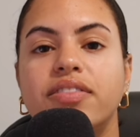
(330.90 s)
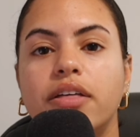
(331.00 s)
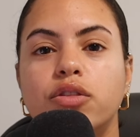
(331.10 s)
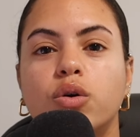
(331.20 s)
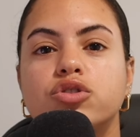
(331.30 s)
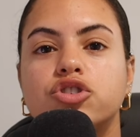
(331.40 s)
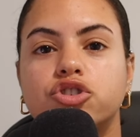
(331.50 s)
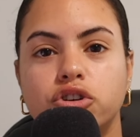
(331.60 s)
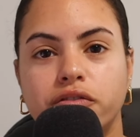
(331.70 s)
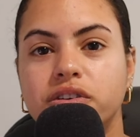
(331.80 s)
than those
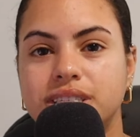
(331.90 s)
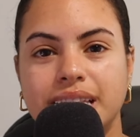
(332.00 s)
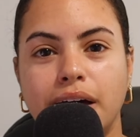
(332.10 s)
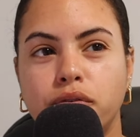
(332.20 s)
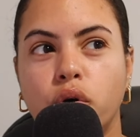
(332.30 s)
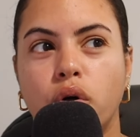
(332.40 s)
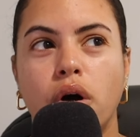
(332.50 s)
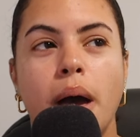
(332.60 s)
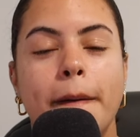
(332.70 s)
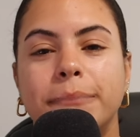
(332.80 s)
surface
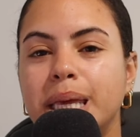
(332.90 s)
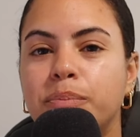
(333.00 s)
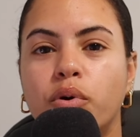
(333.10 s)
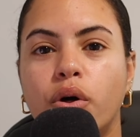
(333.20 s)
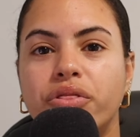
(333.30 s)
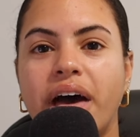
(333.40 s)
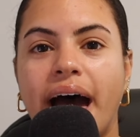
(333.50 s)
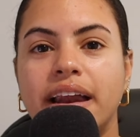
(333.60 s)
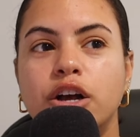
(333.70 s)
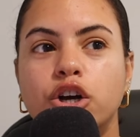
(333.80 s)
level people
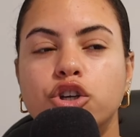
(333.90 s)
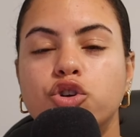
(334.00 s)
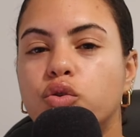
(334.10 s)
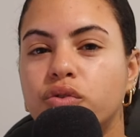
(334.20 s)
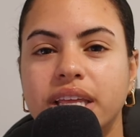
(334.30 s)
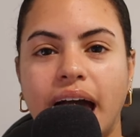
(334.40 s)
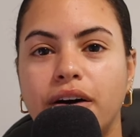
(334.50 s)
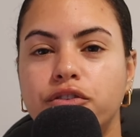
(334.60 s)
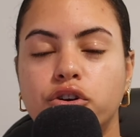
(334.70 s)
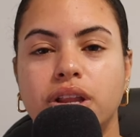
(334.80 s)
that you don't really
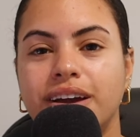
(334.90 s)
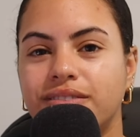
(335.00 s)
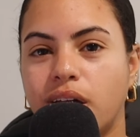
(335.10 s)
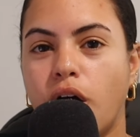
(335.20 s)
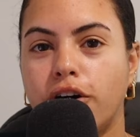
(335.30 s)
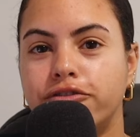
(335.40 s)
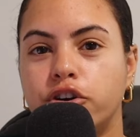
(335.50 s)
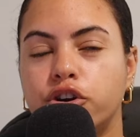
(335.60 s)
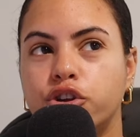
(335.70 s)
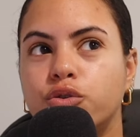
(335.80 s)
have in your life that
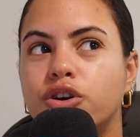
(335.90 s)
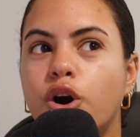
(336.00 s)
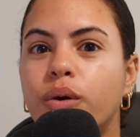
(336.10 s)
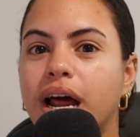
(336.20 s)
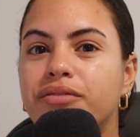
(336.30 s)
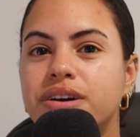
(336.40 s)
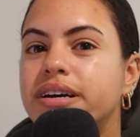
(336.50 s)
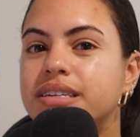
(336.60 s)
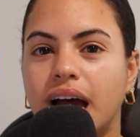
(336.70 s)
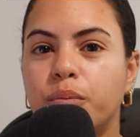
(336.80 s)
often. You can go and have a
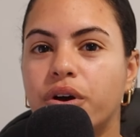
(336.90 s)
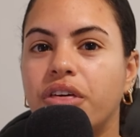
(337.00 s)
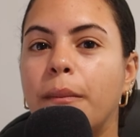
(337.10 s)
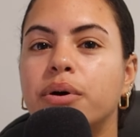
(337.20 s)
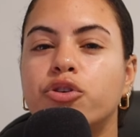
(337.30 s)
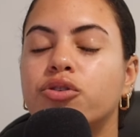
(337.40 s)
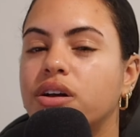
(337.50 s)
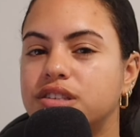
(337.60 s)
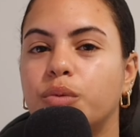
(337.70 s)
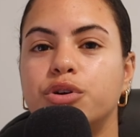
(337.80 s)
good time with them, but they're
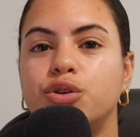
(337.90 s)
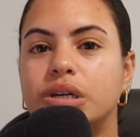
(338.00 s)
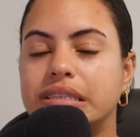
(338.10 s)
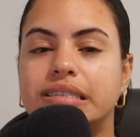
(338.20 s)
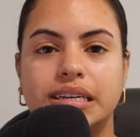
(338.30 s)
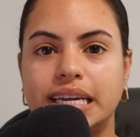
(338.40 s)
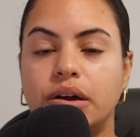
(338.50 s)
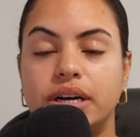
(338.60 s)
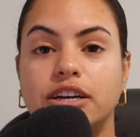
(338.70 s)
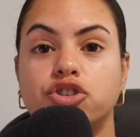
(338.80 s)
not someone you can sit
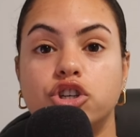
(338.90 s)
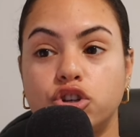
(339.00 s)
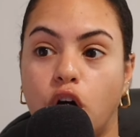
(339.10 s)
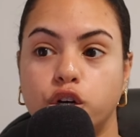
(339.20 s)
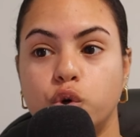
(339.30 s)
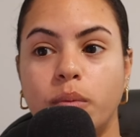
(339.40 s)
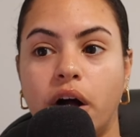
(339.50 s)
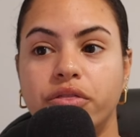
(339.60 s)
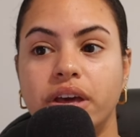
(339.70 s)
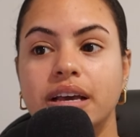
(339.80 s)
down and actually talk to
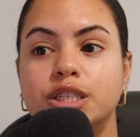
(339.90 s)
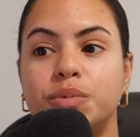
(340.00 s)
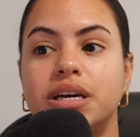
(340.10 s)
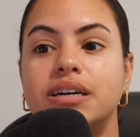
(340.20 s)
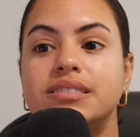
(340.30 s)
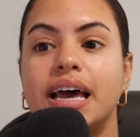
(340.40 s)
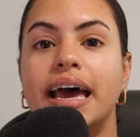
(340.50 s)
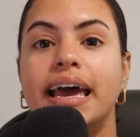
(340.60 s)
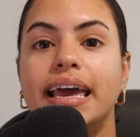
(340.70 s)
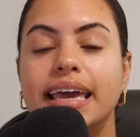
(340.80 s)
about things, because
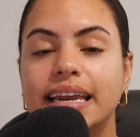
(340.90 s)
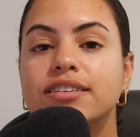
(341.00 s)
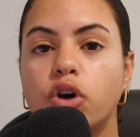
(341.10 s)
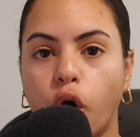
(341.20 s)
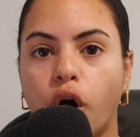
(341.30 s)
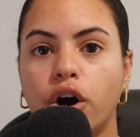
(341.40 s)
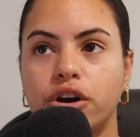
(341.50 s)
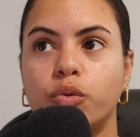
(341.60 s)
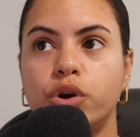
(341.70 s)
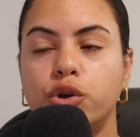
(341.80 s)
it is
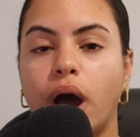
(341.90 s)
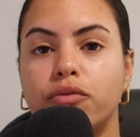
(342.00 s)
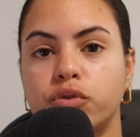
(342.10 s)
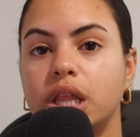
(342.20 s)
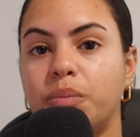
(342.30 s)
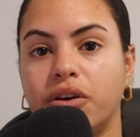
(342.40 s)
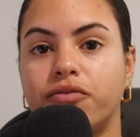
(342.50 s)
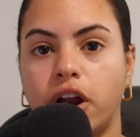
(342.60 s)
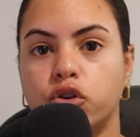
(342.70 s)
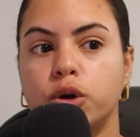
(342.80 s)
hard when you have really big
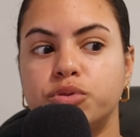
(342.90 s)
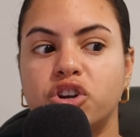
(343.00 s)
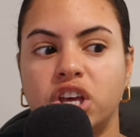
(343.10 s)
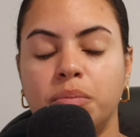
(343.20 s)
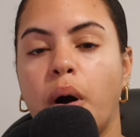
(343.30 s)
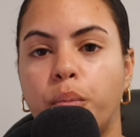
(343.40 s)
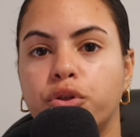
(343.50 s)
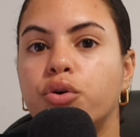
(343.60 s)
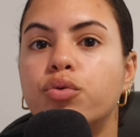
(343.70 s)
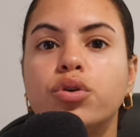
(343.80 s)
friend groups to keep up
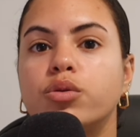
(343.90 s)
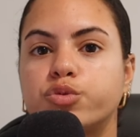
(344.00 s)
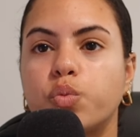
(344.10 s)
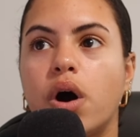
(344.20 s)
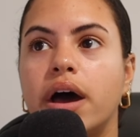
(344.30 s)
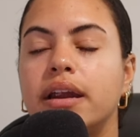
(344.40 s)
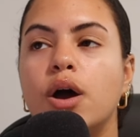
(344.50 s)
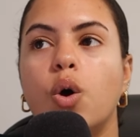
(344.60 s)
with who knows what